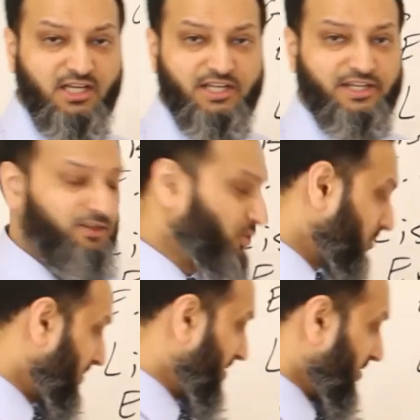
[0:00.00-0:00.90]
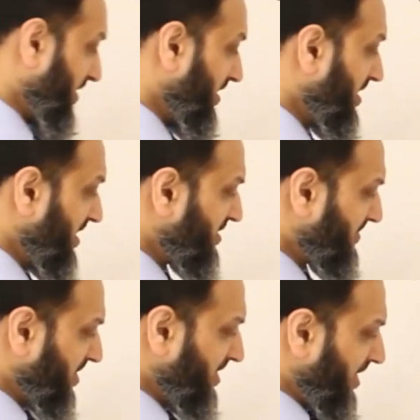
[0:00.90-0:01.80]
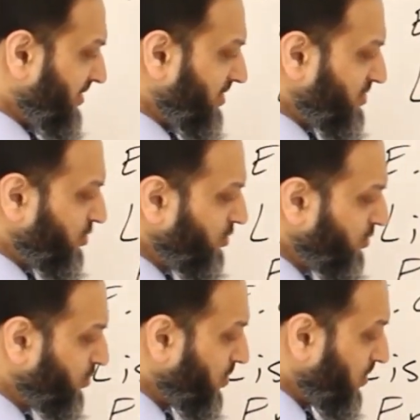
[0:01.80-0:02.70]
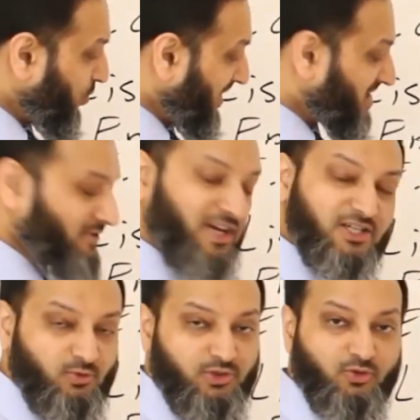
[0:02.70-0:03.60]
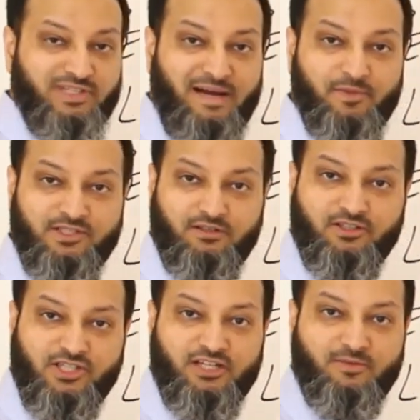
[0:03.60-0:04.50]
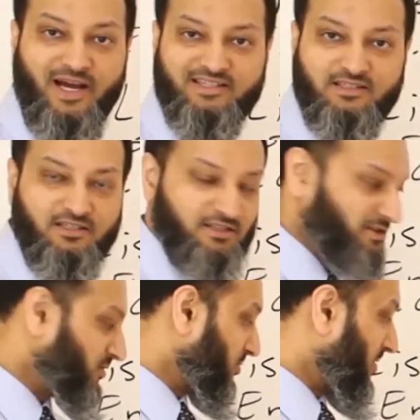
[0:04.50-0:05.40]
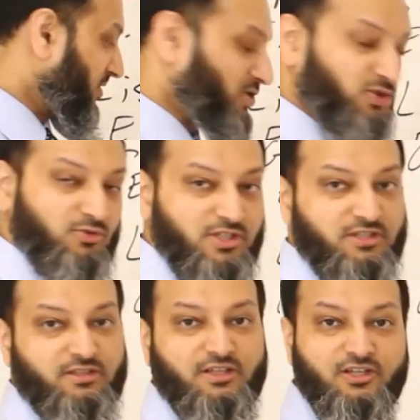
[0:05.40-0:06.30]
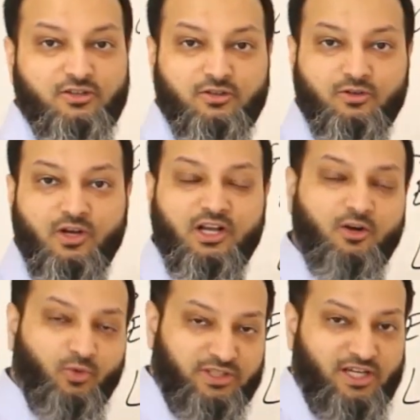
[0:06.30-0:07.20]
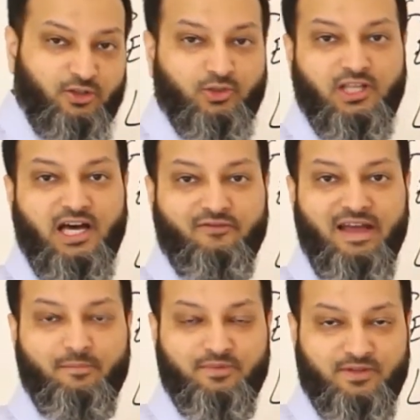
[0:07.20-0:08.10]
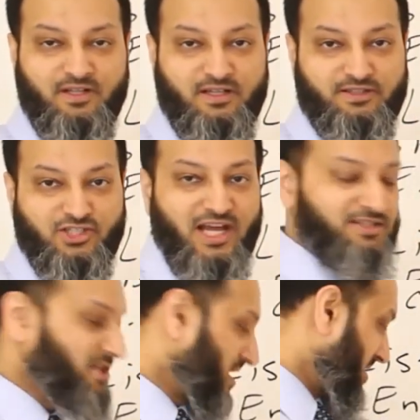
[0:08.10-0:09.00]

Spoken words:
in the newborn period. Typically under 2 weeks of age, we'll use ampicillin, gentamicin in the newborn nursery, in the NICU. We tend to use a lot of gent,